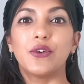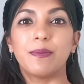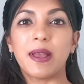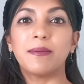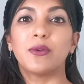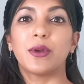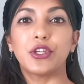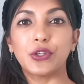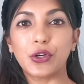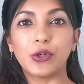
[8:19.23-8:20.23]
Remember,
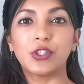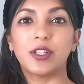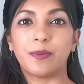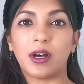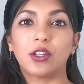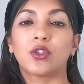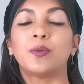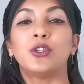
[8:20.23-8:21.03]
when you go to the bathroom,